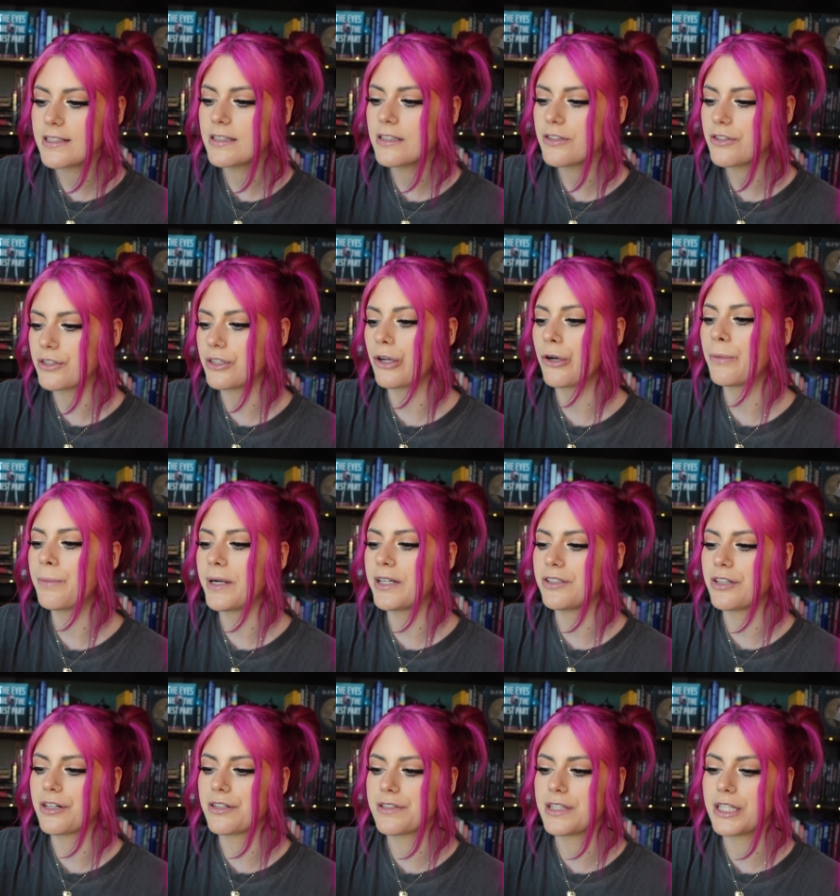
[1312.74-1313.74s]
in the Snow by
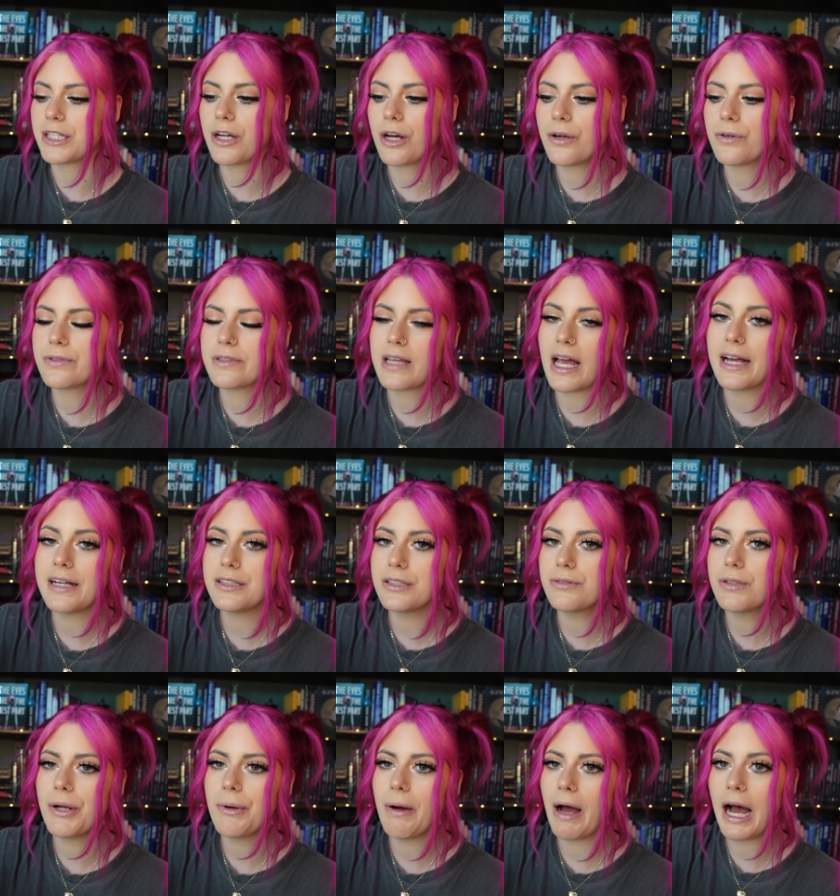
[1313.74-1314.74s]
Darcy Coates. I
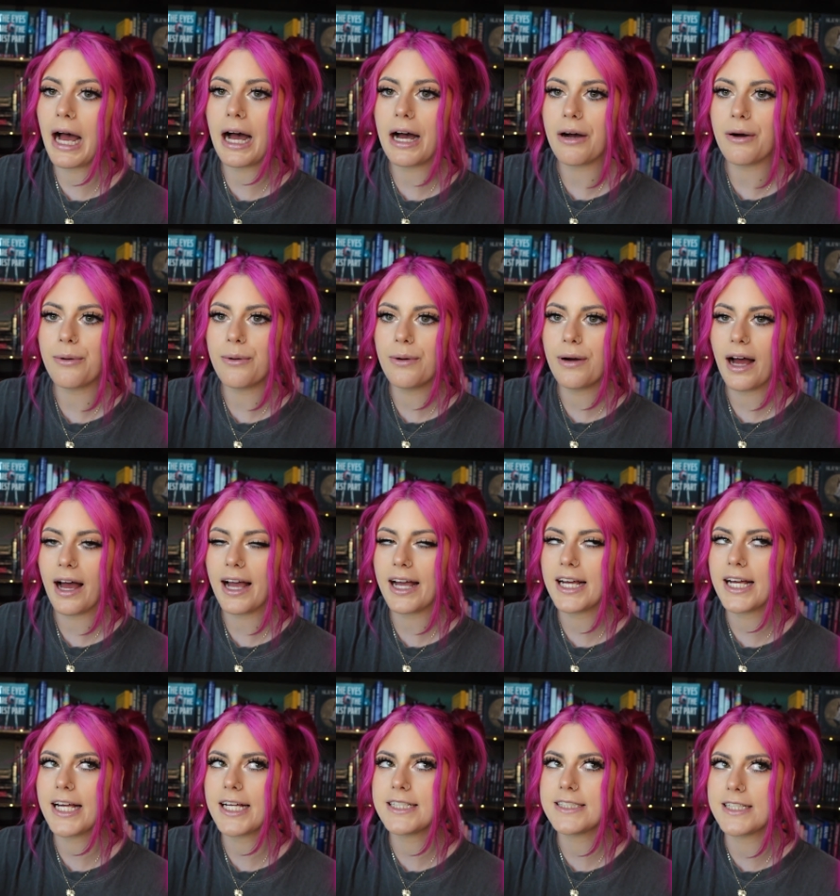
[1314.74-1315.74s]
don't know how
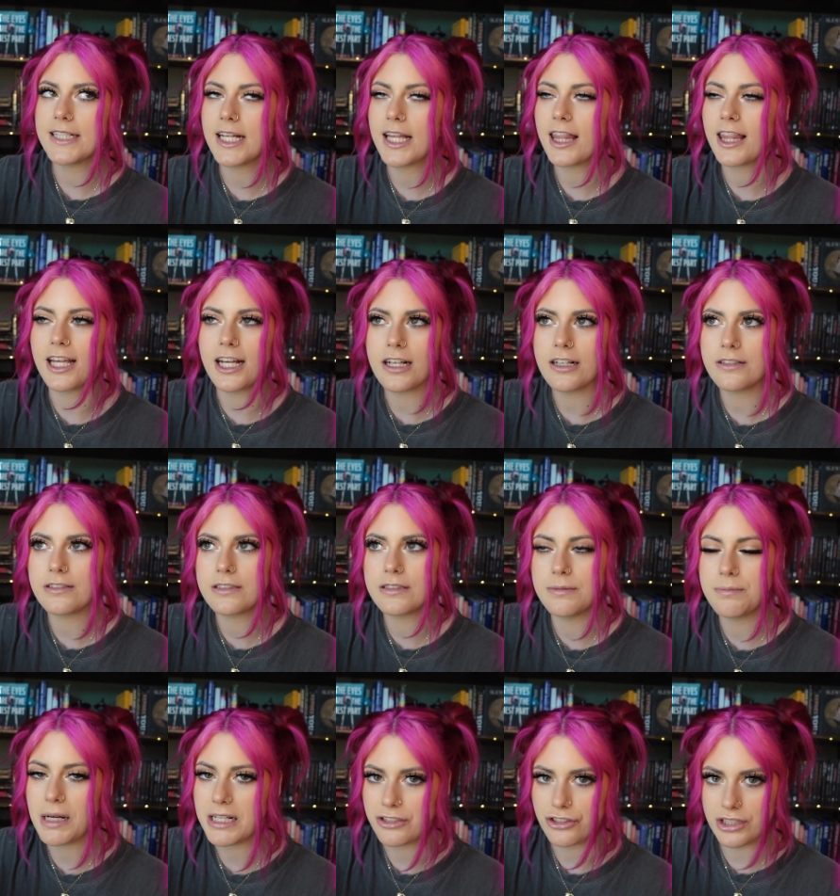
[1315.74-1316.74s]
I didn't think to
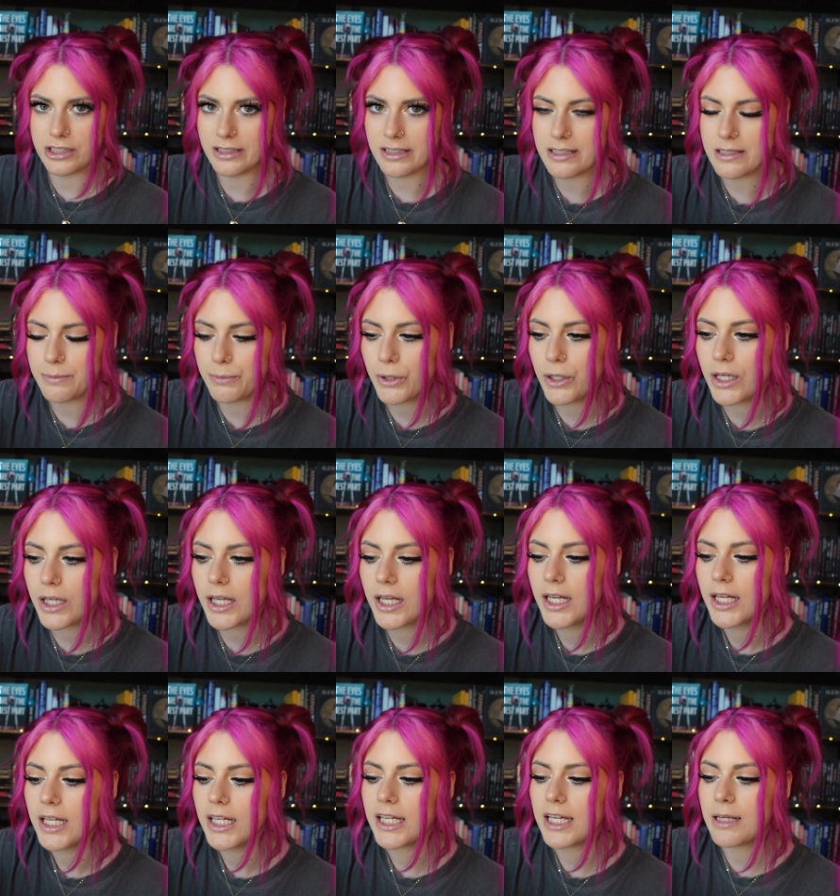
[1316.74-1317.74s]
mention this book
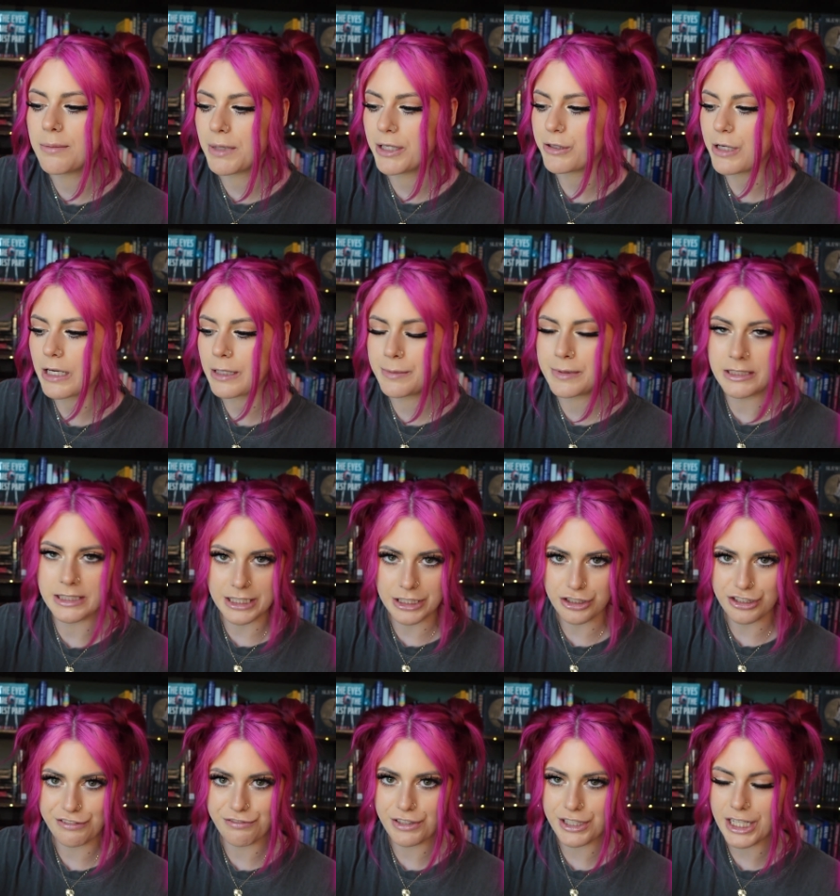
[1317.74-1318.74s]
in my
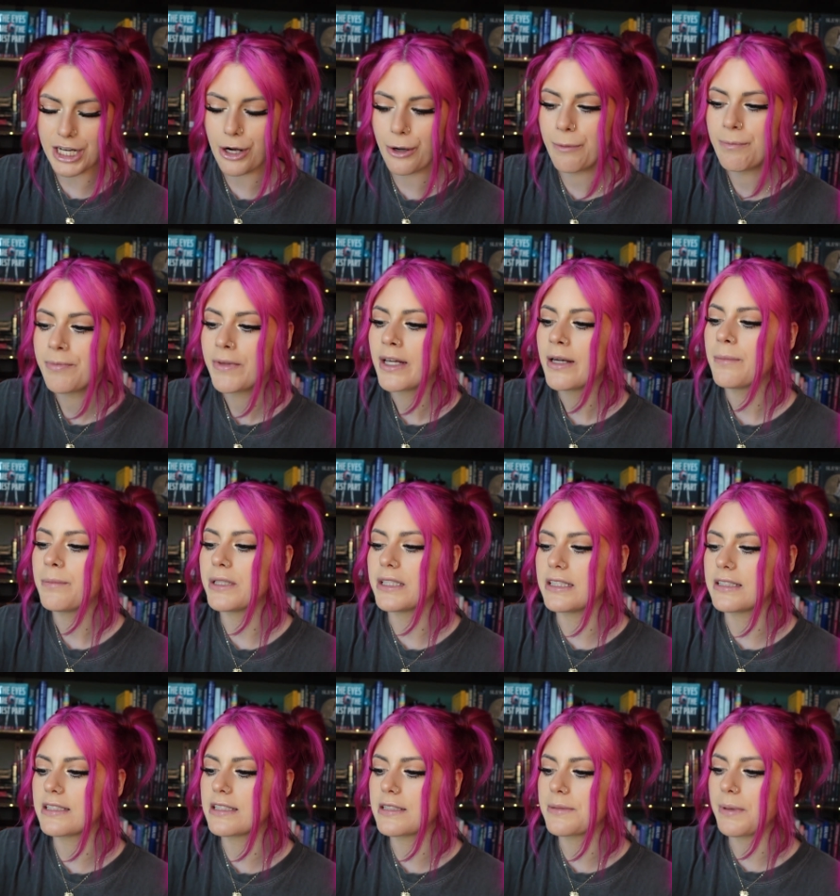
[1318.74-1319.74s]
recommendation video, but
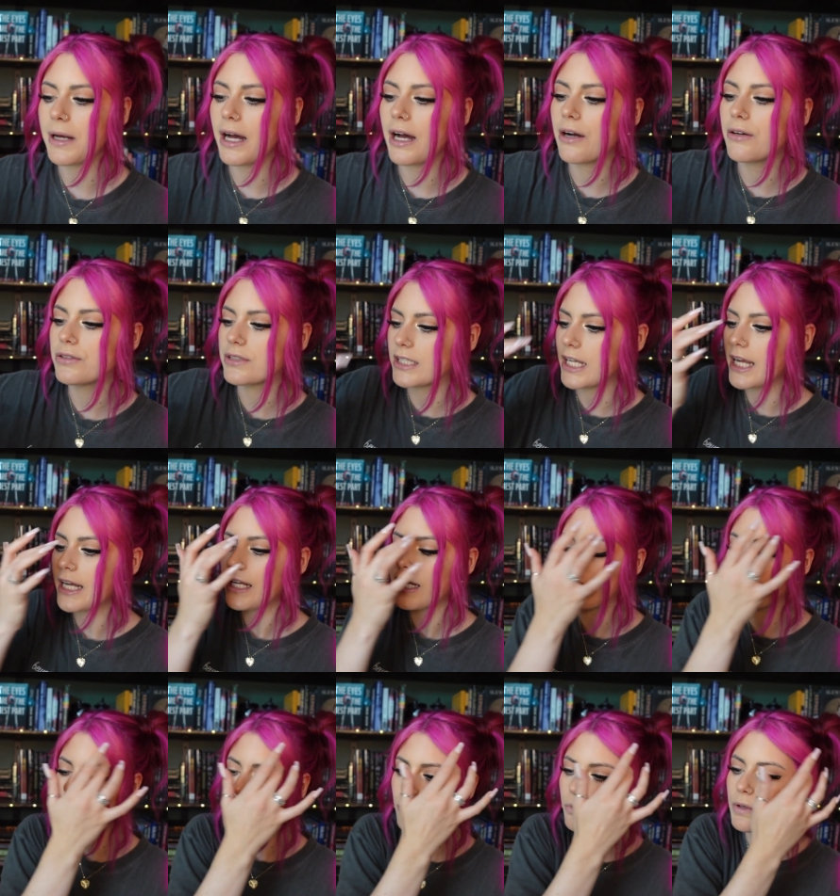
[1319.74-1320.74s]
this is about
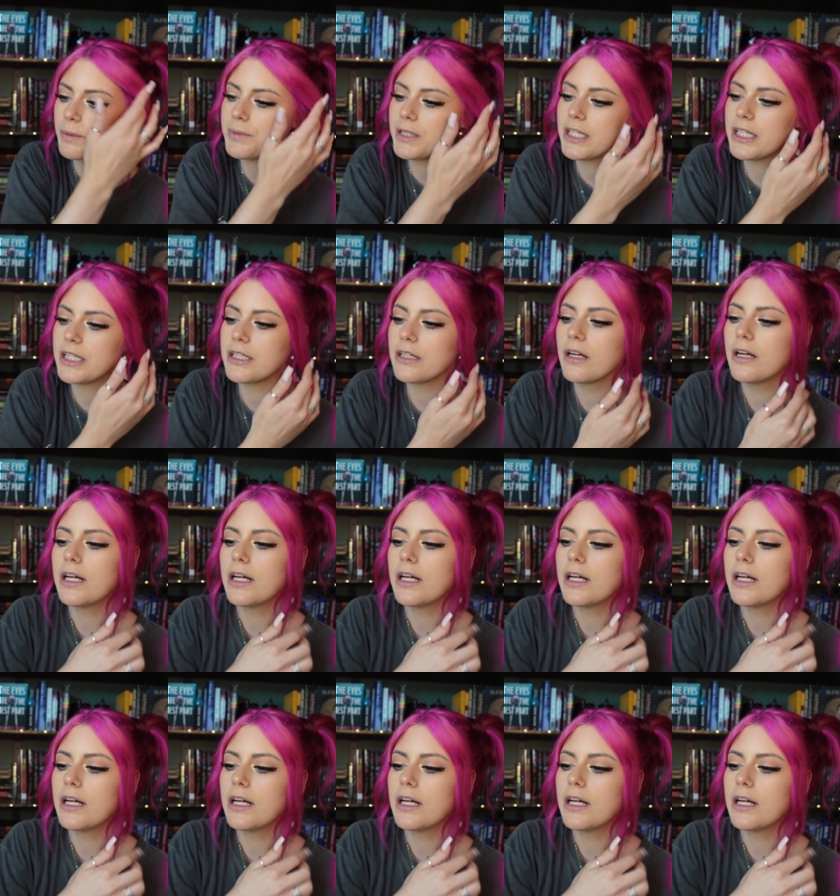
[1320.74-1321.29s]
a woman,